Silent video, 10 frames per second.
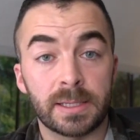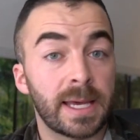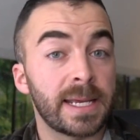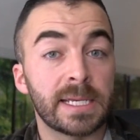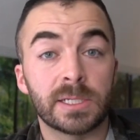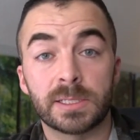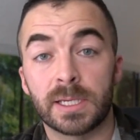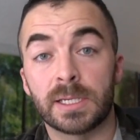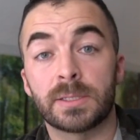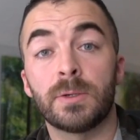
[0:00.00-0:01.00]
and that agent
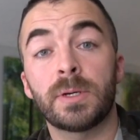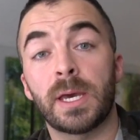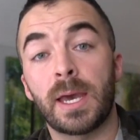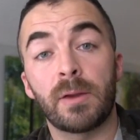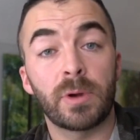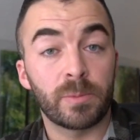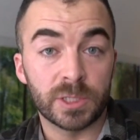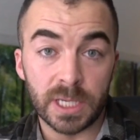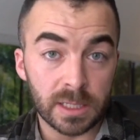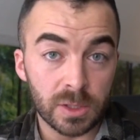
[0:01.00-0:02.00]
says, okay, I
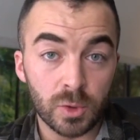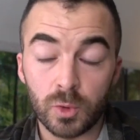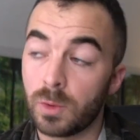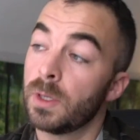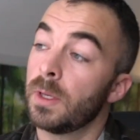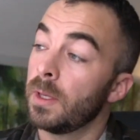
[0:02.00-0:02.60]
represent you.